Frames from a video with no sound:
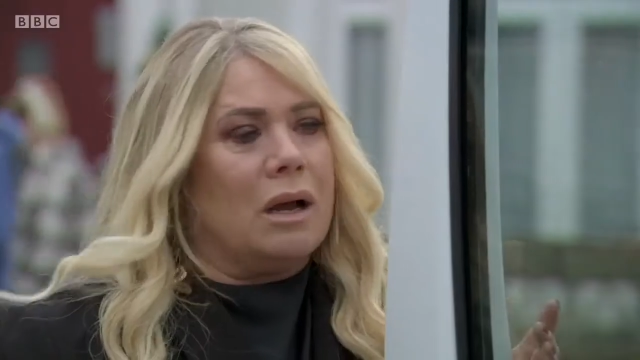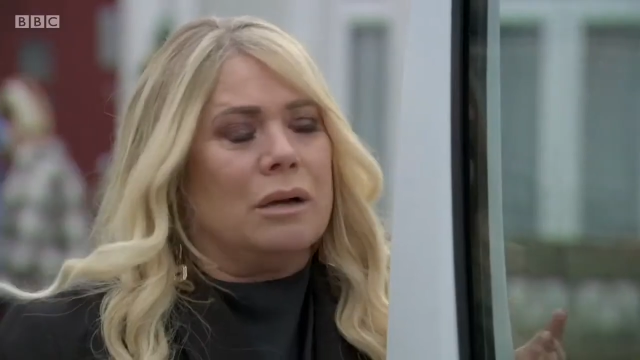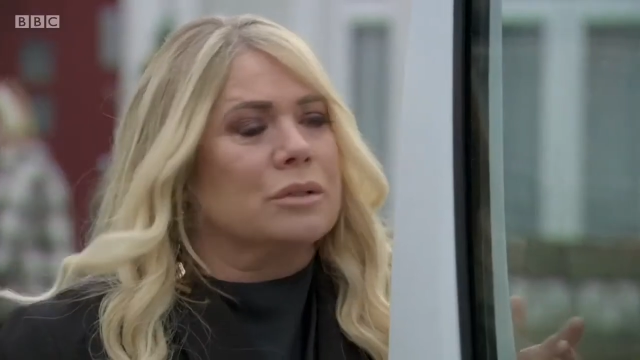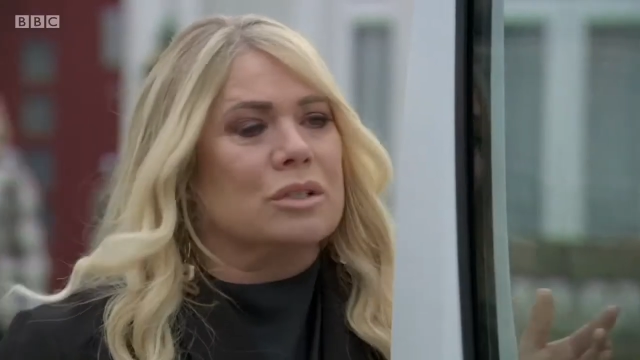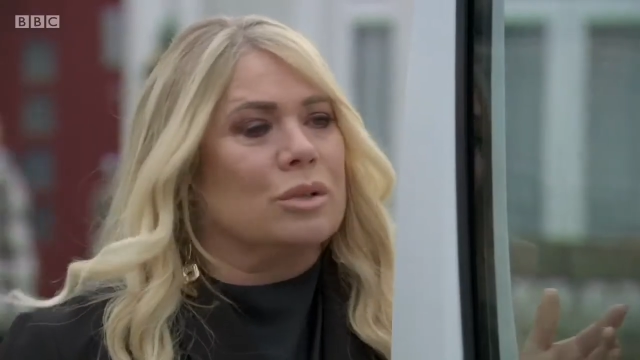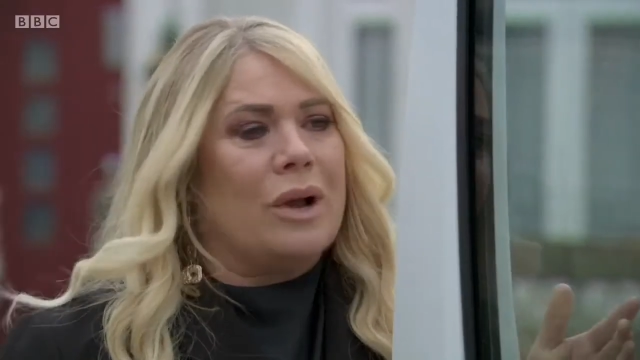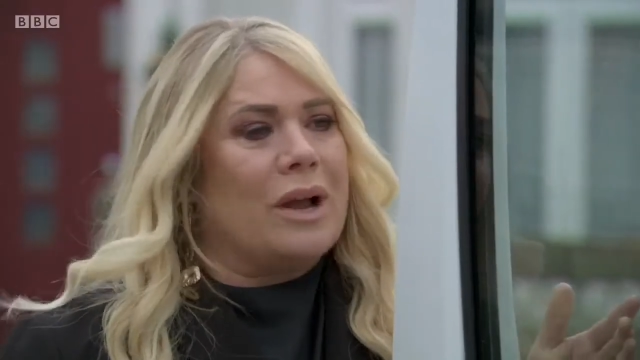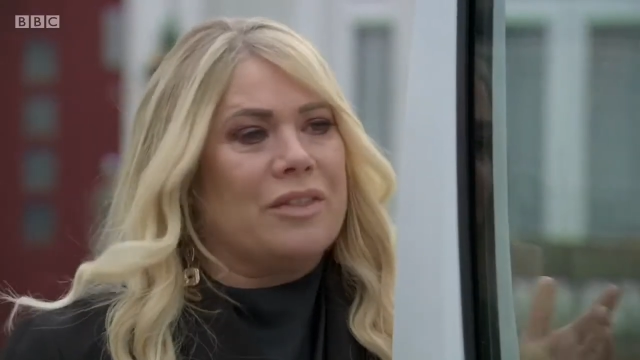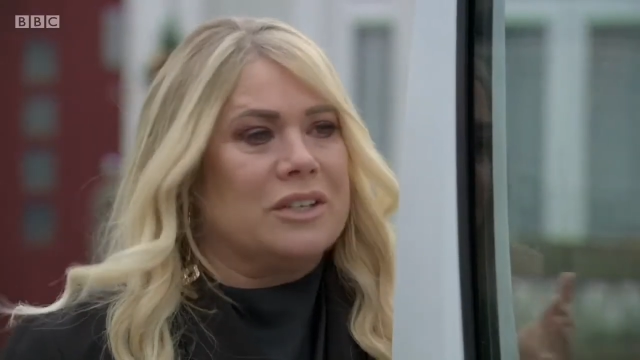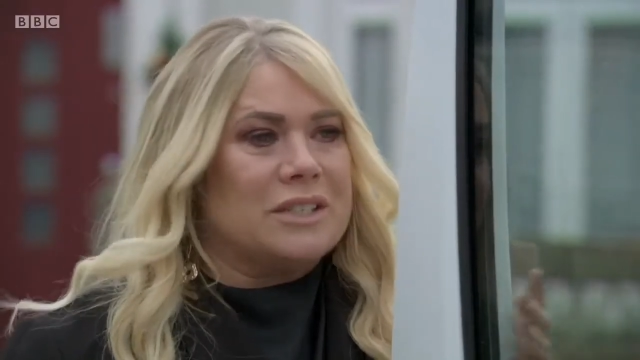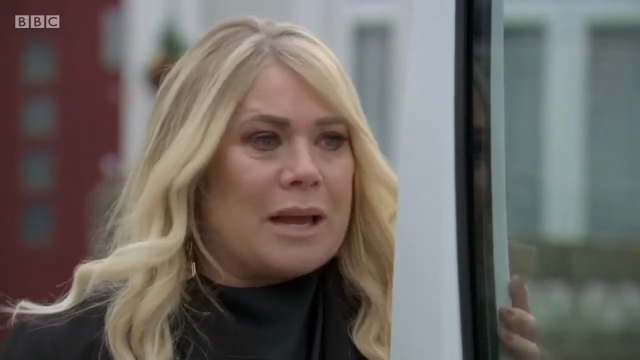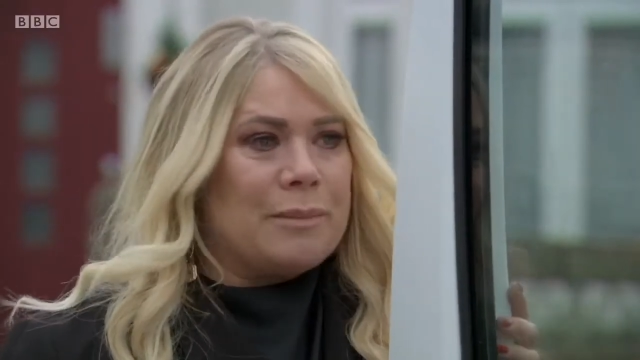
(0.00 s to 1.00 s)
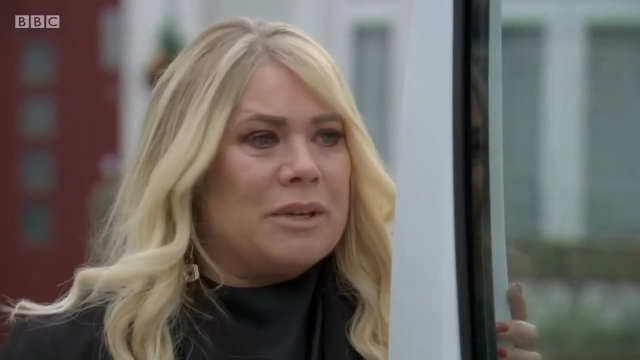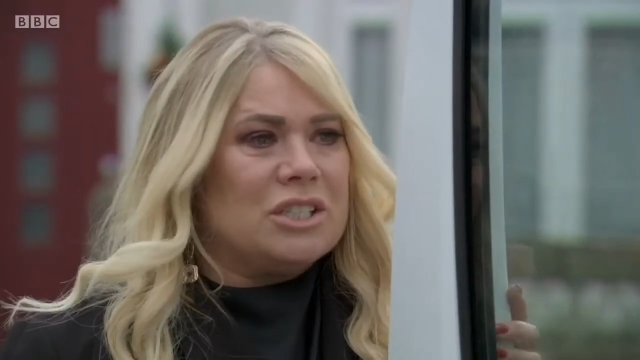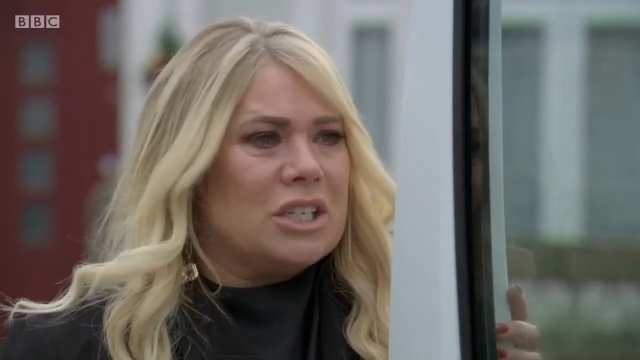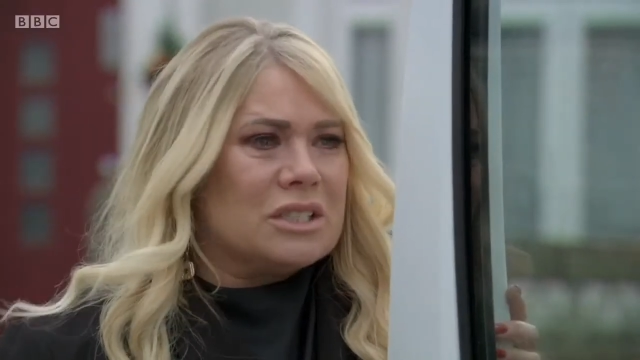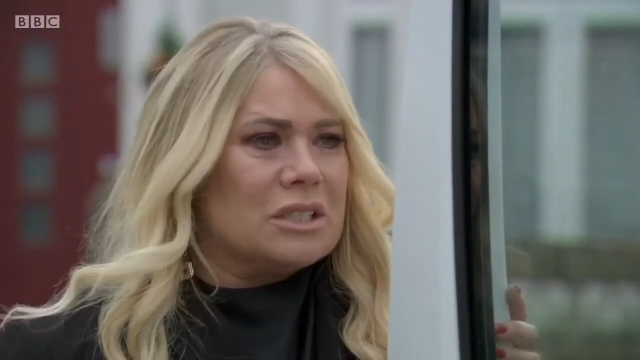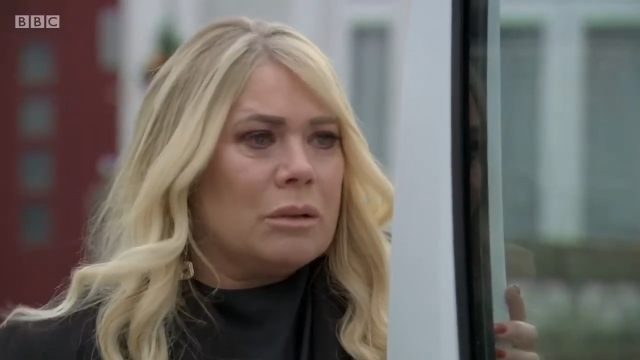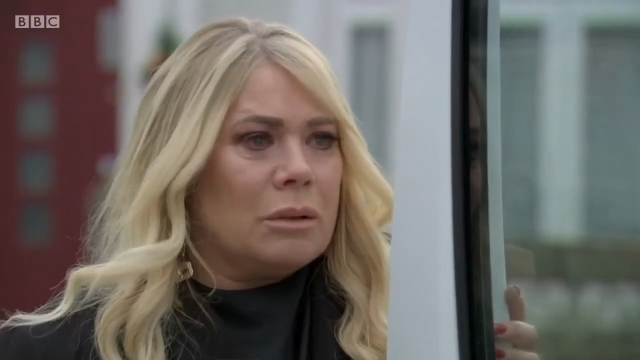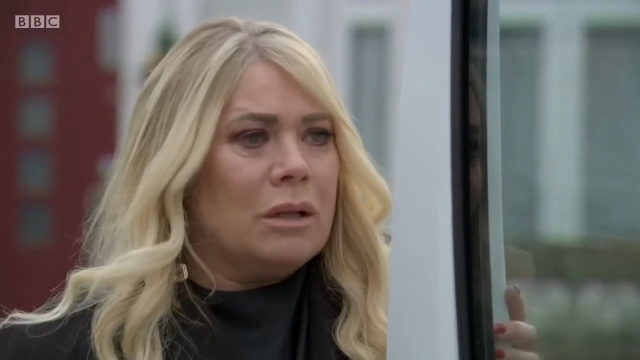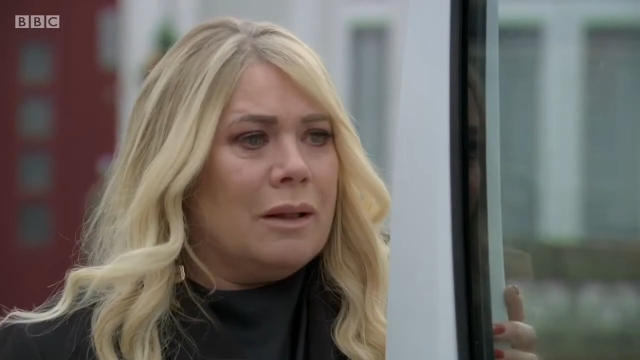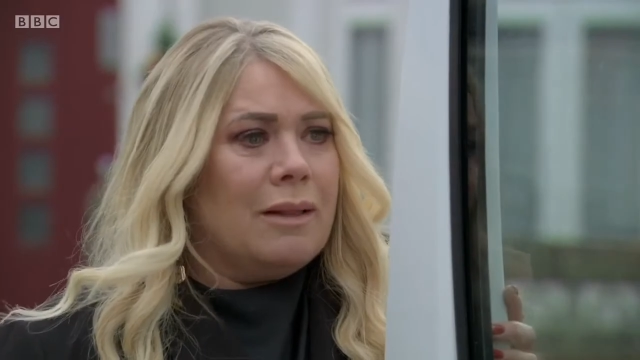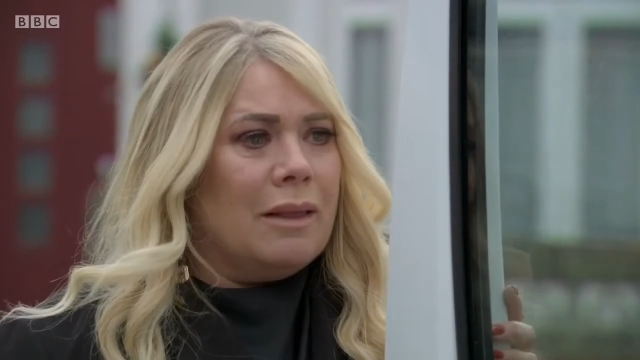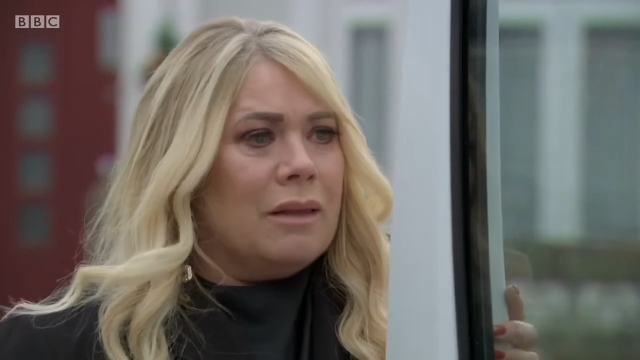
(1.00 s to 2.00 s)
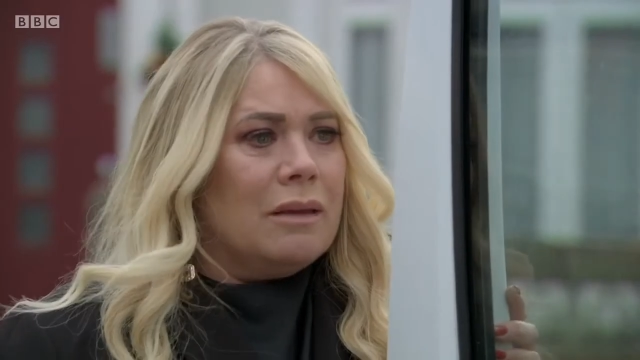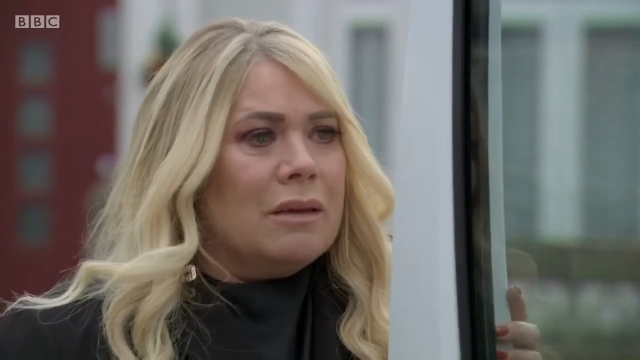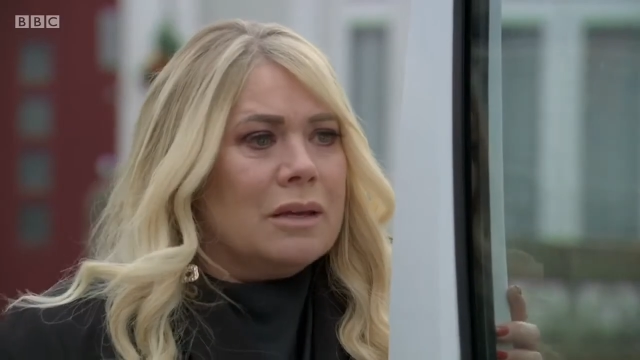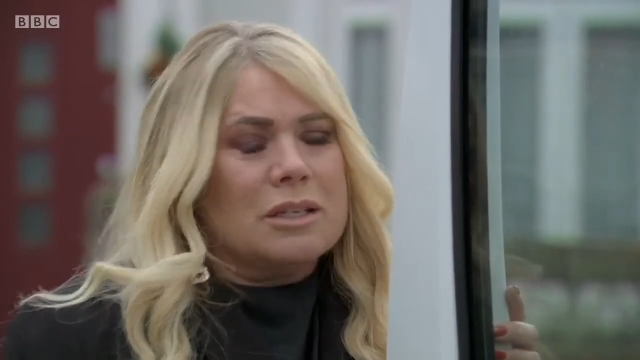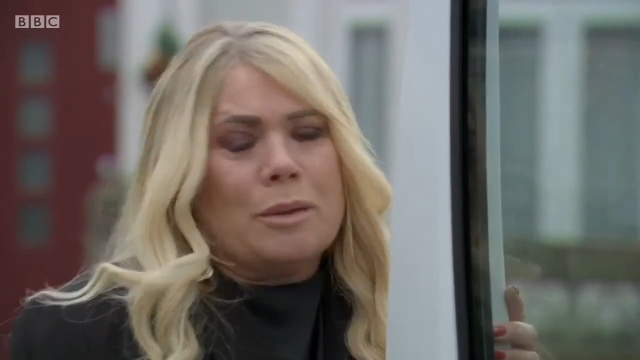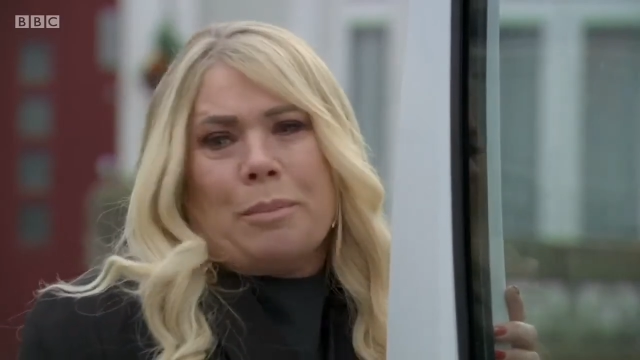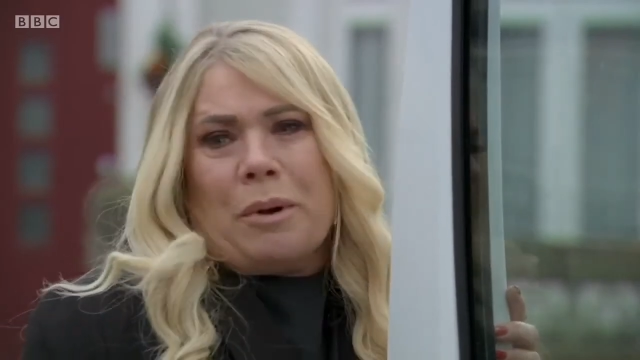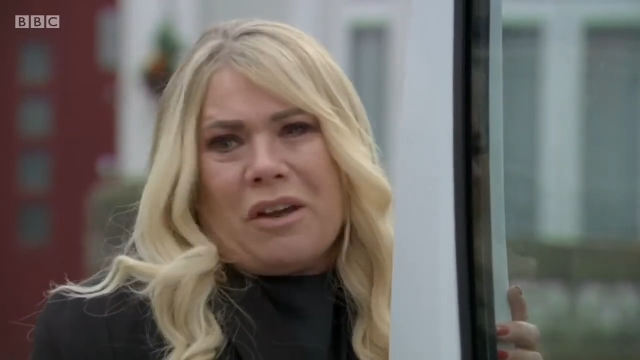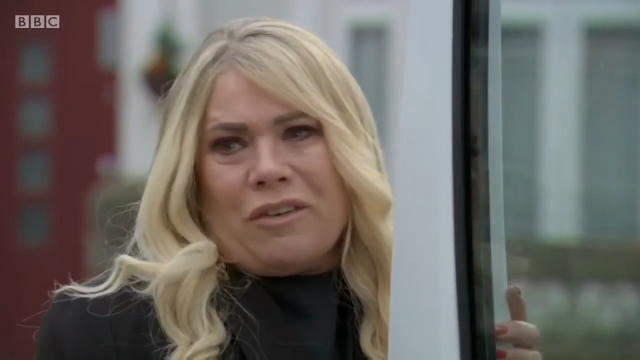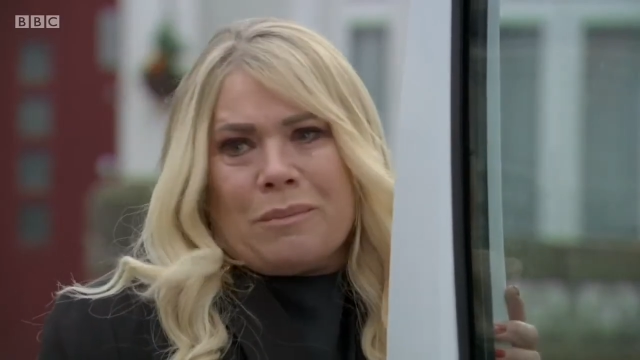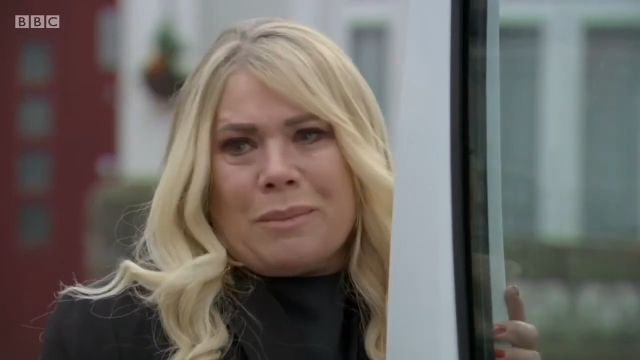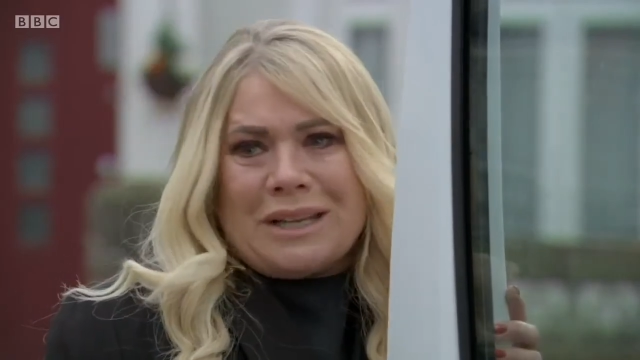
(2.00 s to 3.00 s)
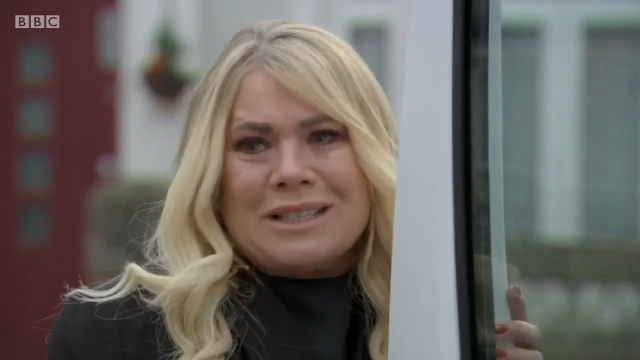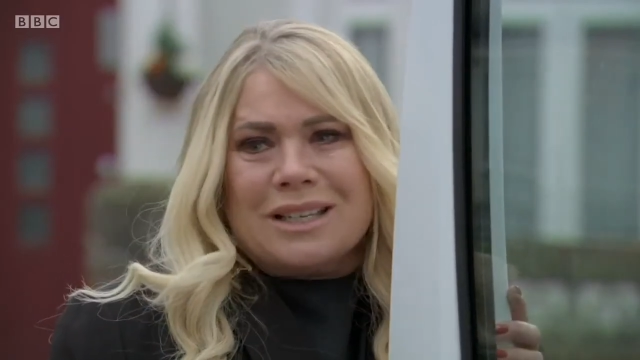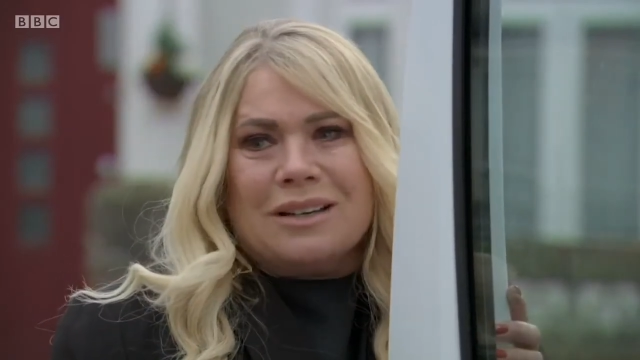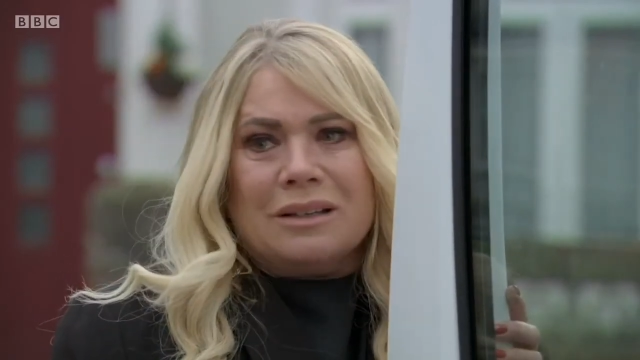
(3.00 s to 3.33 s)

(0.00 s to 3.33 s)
I'll sort out the damage. It's a private matter.